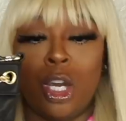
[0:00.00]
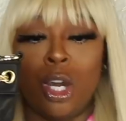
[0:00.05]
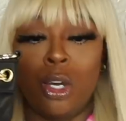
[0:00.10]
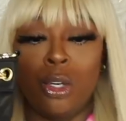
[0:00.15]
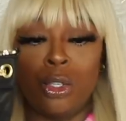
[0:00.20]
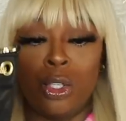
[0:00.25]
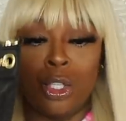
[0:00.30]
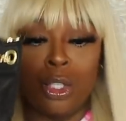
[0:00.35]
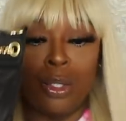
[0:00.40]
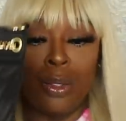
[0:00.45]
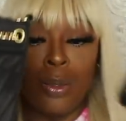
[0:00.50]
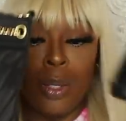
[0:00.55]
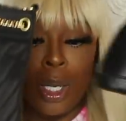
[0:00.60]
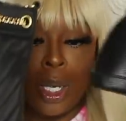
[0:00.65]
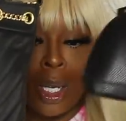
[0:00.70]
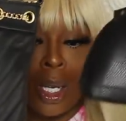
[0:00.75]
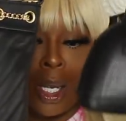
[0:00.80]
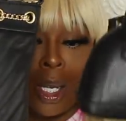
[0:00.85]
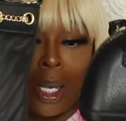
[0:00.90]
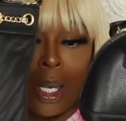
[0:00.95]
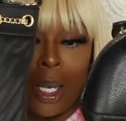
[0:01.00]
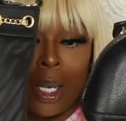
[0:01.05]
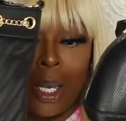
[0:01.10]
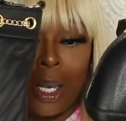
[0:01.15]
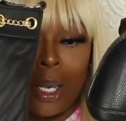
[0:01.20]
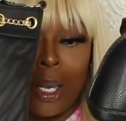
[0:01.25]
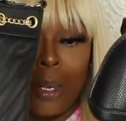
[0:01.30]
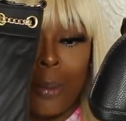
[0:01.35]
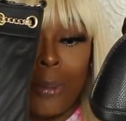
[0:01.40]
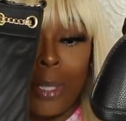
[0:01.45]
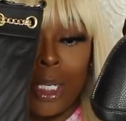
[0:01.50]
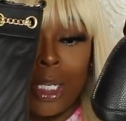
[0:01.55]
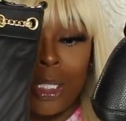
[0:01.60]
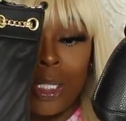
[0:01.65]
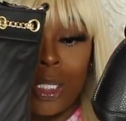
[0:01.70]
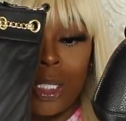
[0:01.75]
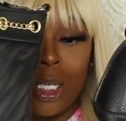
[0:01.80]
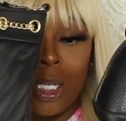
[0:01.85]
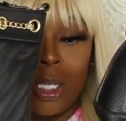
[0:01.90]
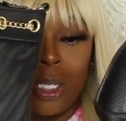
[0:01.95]
showed you but
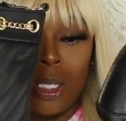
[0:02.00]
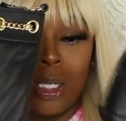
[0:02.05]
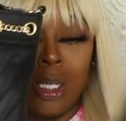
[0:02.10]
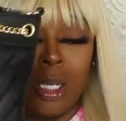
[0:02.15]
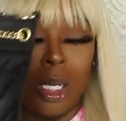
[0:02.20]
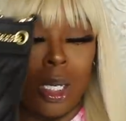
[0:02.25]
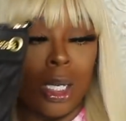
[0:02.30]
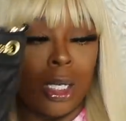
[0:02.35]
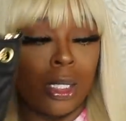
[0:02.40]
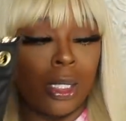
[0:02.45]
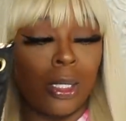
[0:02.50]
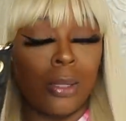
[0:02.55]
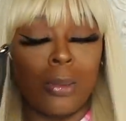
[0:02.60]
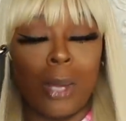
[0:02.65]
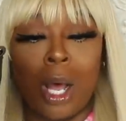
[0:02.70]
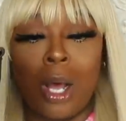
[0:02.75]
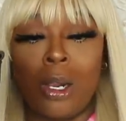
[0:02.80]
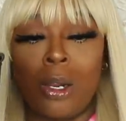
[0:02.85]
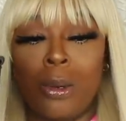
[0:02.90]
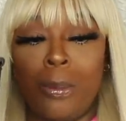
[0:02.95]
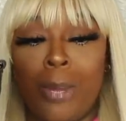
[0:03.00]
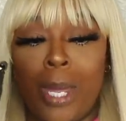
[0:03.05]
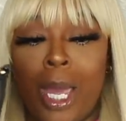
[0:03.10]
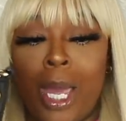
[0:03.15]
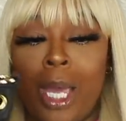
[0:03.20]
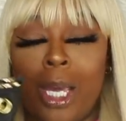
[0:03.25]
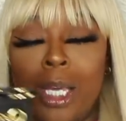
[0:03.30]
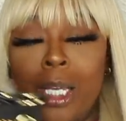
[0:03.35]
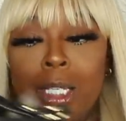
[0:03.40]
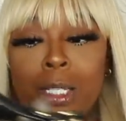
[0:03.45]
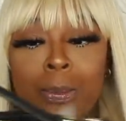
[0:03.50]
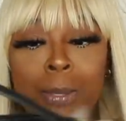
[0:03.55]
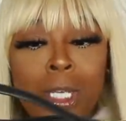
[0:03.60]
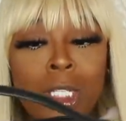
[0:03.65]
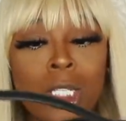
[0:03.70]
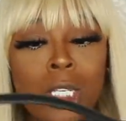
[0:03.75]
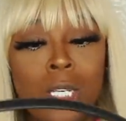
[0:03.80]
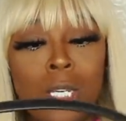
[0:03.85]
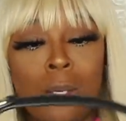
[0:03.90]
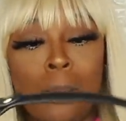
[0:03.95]
it's still a smaller bag
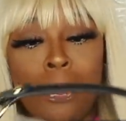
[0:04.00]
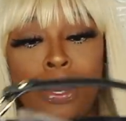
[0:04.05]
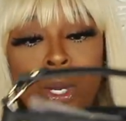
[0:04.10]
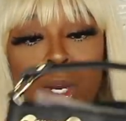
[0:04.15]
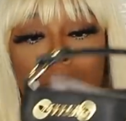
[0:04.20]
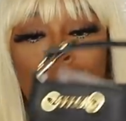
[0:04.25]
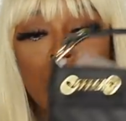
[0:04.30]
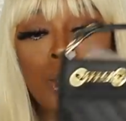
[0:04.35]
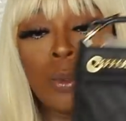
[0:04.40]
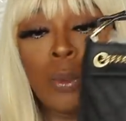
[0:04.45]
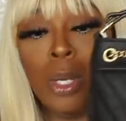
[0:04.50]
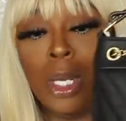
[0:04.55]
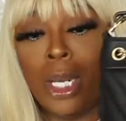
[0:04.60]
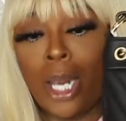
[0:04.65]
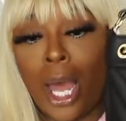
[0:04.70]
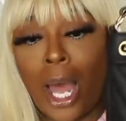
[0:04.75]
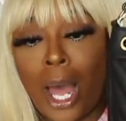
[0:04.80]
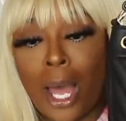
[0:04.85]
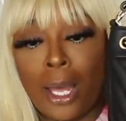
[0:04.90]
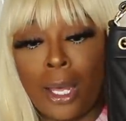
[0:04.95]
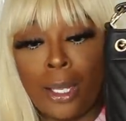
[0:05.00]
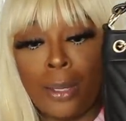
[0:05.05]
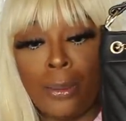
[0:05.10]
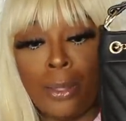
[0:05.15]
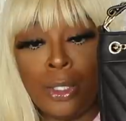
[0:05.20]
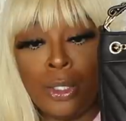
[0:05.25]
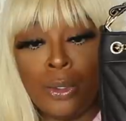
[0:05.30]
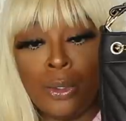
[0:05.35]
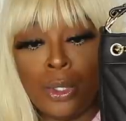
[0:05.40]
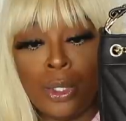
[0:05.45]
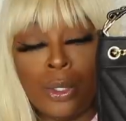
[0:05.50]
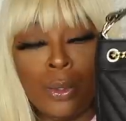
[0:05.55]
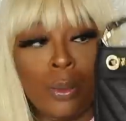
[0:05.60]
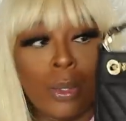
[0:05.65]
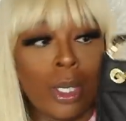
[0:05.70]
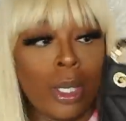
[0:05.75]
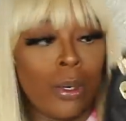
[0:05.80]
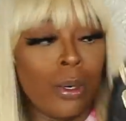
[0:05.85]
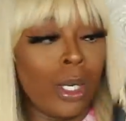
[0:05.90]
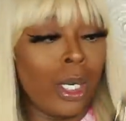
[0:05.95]
especially compared to what i'm used to
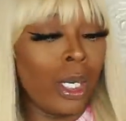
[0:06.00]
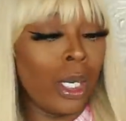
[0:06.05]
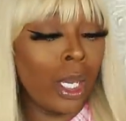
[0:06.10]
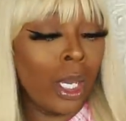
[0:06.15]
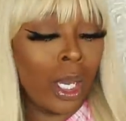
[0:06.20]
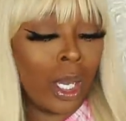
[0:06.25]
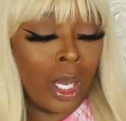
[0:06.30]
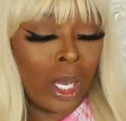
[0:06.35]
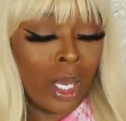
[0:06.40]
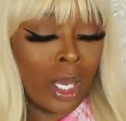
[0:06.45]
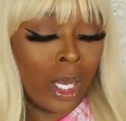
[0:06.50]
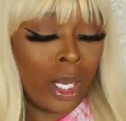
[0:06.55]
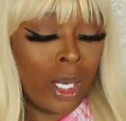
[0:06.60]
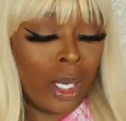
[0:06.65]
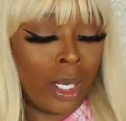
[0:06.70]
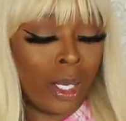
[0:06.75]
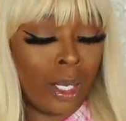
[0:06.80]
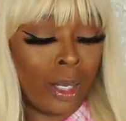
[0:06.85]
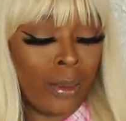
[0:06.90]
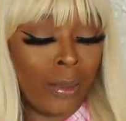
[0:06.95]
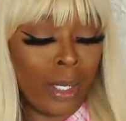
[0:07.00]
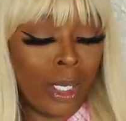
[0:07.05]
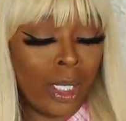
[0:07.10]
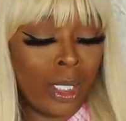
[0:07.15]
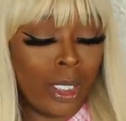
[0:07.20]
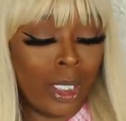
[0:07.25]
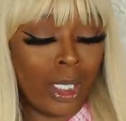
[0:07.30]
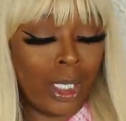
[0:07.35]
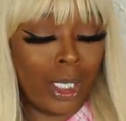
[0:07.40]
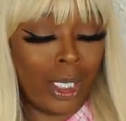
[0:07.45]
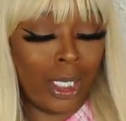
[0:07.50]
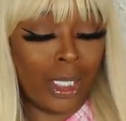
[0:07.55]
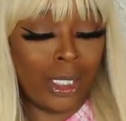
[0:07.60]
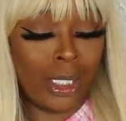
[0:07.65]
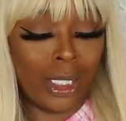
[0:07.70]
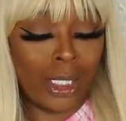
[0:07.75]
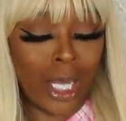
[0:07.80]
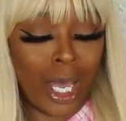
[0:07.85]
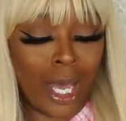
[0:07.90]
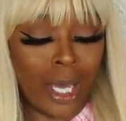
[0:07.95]
wearing um, the
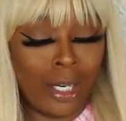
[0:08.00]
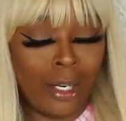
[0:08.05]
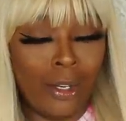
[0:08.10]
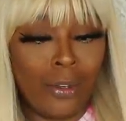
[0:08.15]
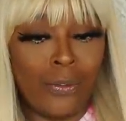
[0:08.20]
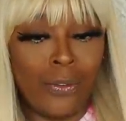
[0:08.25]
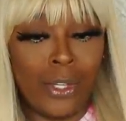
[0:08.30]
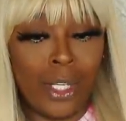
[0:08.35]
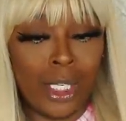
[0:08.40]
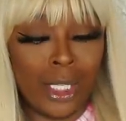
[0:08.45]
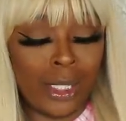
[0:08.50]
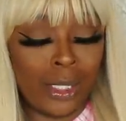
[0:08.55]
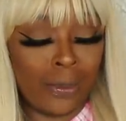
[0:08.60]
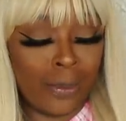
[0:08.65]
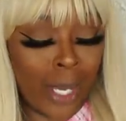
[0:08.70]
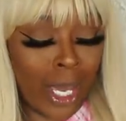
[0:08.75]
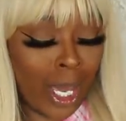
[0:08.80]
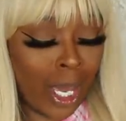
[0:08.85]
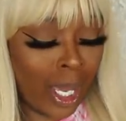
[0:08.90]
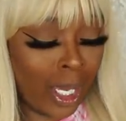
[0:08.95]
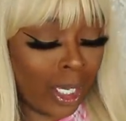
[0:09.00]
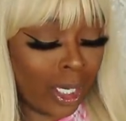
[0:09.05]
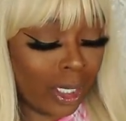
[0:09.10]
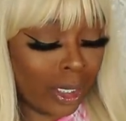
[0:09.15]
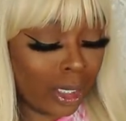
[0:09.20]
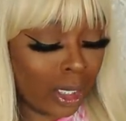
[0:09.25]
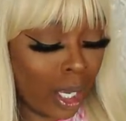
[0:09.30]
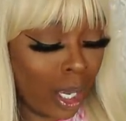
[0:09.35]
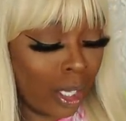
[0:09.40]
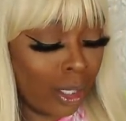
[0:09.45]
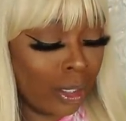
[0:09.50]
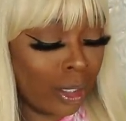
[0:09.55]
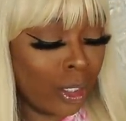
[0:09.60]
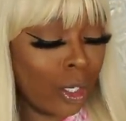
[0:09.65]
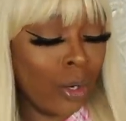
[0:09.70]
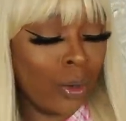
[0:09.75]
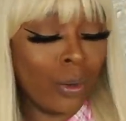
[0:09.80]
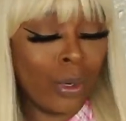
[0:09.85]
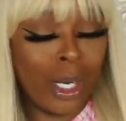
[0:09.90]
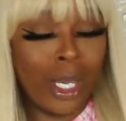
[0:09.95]
inside of this bag is
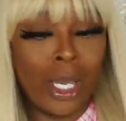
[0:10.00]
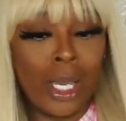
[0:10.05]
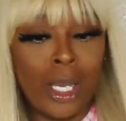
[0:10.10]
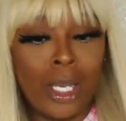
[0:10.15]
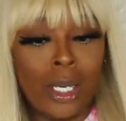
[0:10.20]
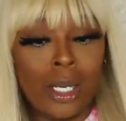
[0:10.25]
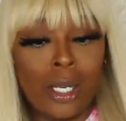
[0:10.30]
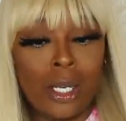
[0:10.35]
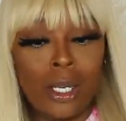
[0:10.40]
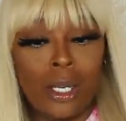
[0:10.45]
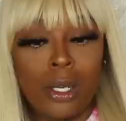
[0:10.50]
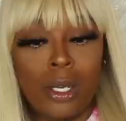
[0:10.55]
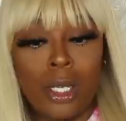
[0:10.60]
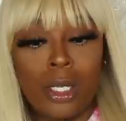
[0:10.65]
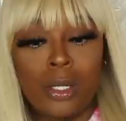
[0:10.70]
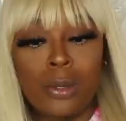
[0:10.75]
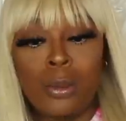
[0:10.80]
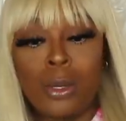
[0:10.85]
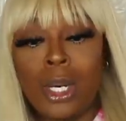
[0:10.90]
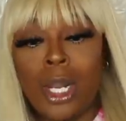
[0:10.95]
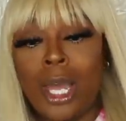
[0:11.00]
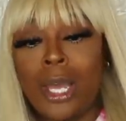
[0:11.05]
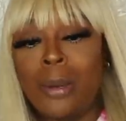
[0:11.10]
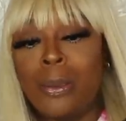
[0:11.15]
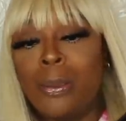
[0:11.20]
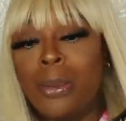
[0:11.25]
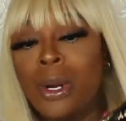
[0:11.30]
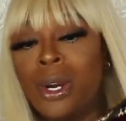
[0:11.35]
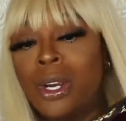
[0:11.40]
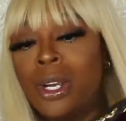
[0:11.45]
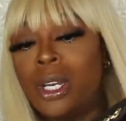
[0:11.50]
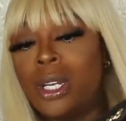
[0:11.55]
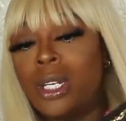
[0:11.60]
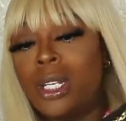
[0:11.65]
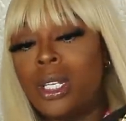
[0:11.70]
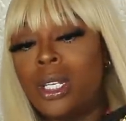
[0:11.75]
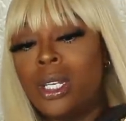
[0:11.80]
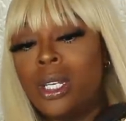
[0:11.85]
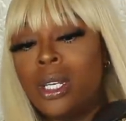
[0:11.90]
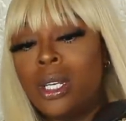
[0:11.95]
also red it's more like
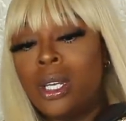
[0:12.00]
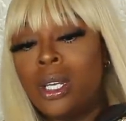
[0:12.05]
burgundy